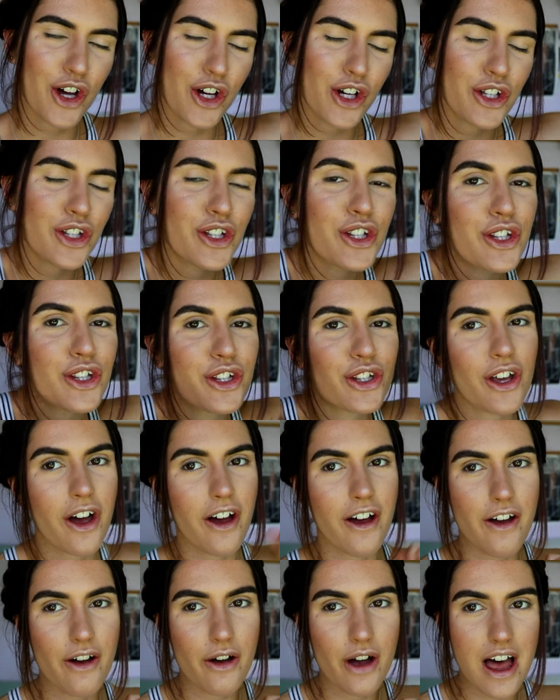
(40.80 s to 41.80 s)

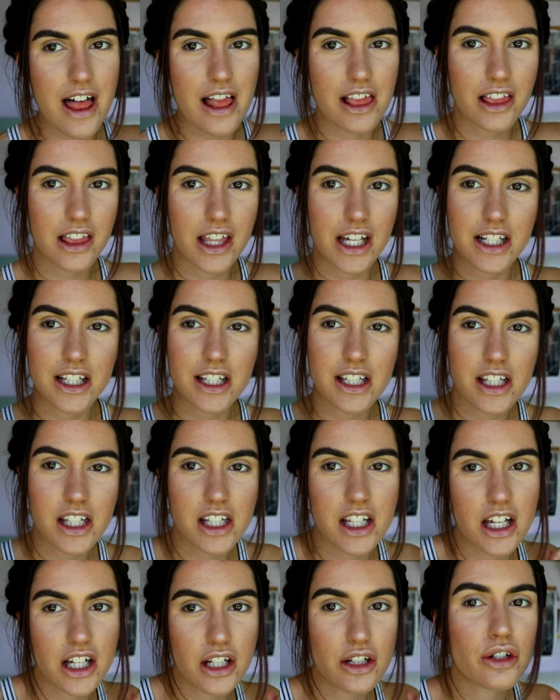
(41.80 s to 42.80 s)
So let's
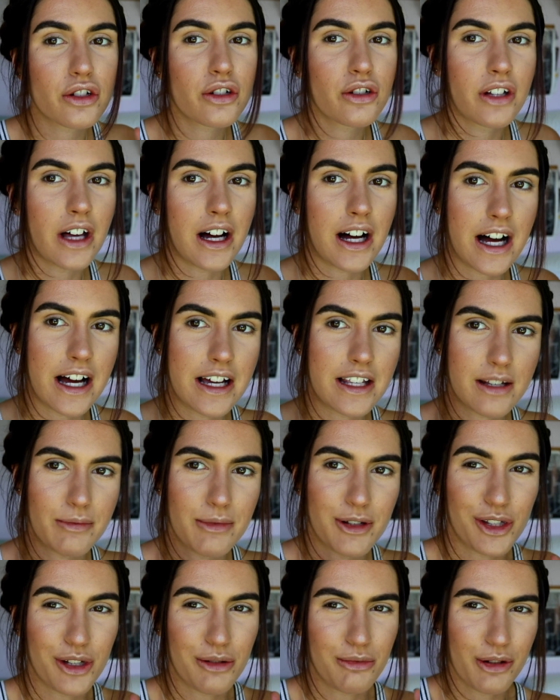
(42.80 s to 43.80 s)
get to the eyes. Let
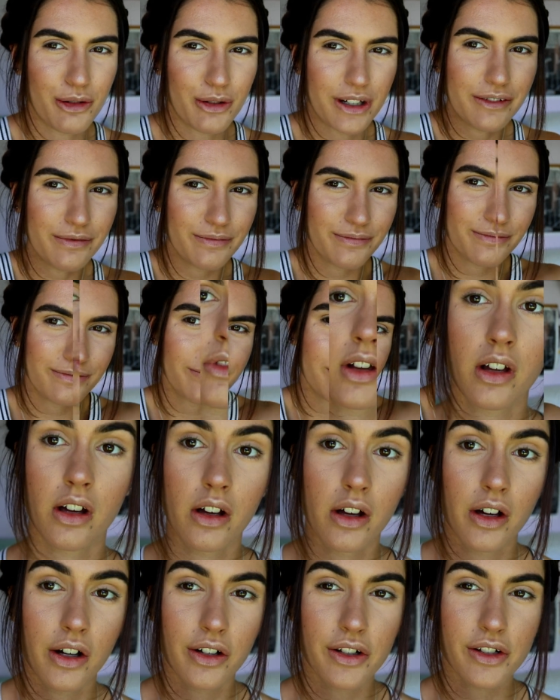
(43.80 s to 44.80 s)
me zoom you in.
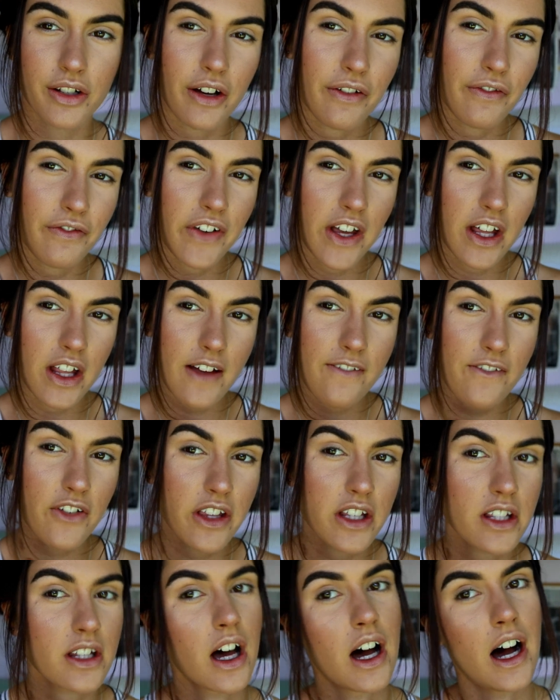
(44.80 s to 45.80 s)
So I'm feeling for
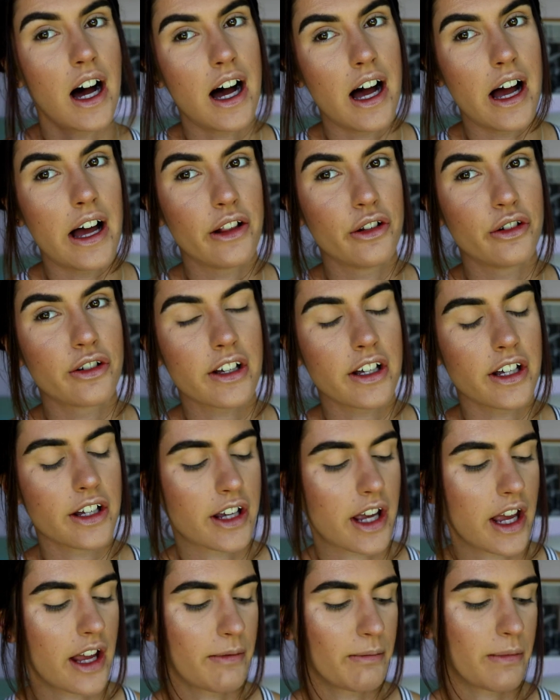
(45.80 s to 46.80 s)
this eye look, it
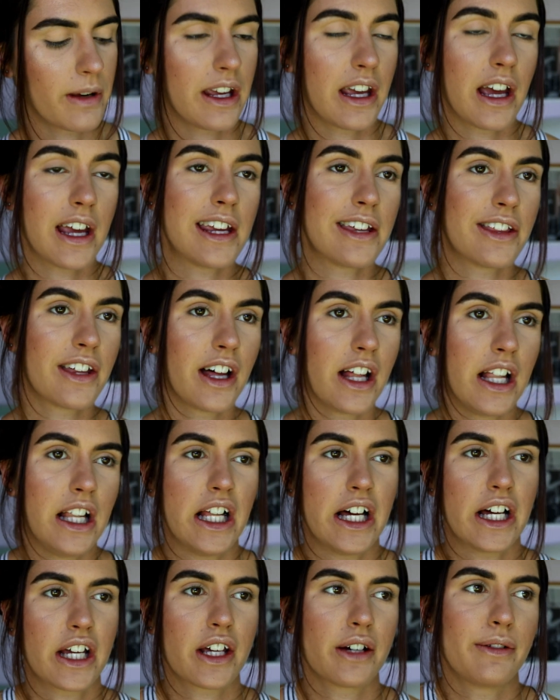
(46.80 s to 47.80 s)
can be either
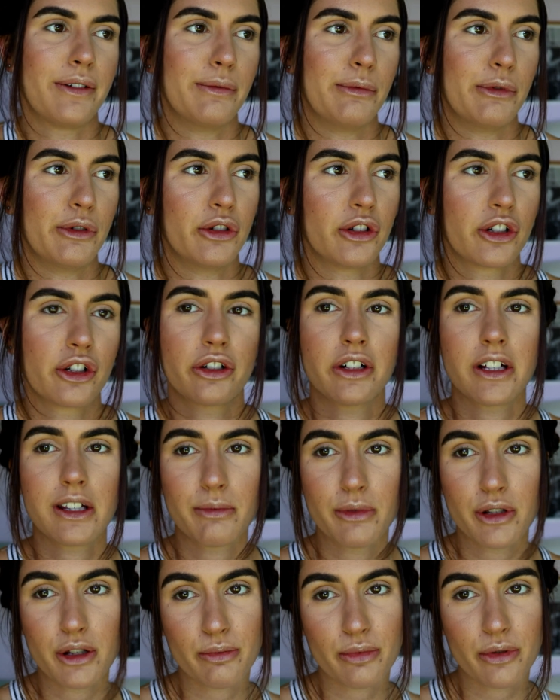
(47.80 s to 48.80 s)
like a more
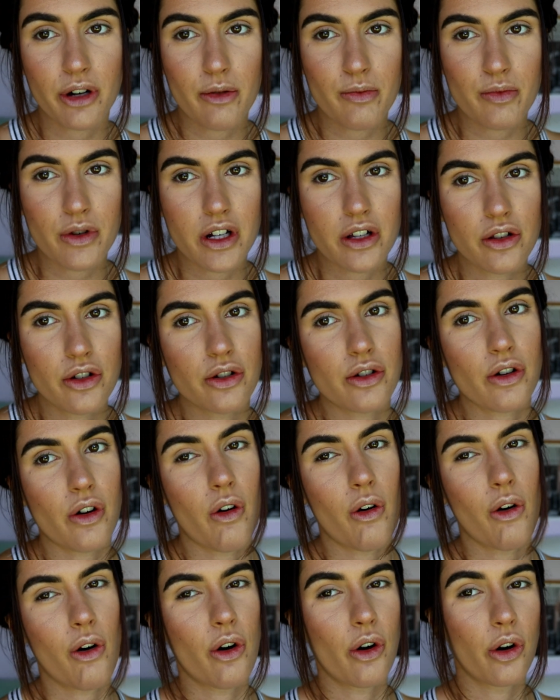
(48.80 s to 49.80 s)
Christmas appropriate look
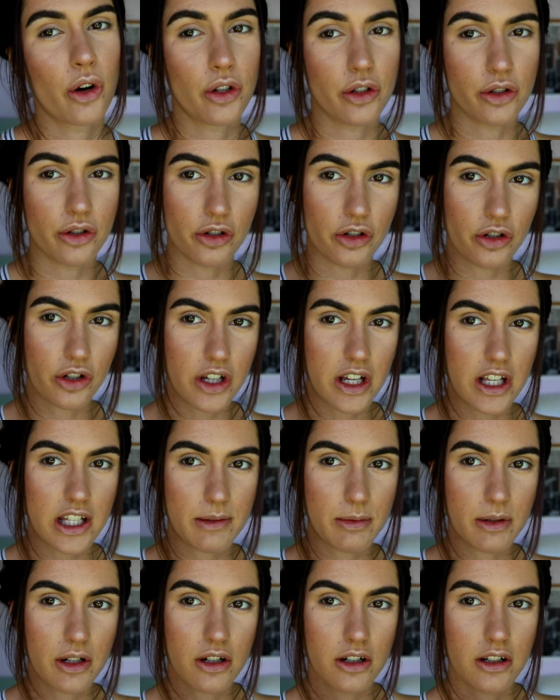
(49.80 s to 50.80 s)
or New
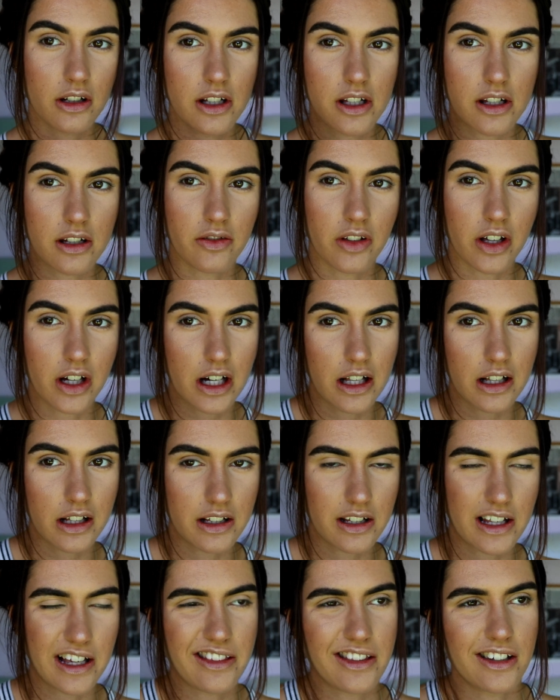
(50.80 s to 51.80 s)
Year's because the
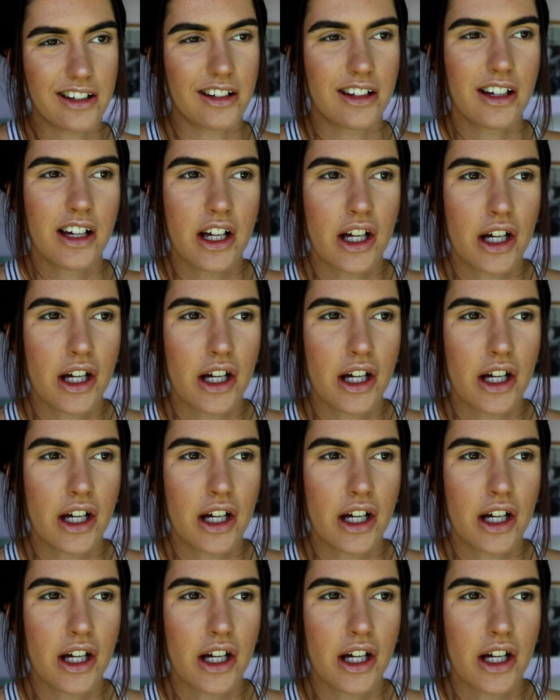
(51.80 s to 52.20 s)
colour, like the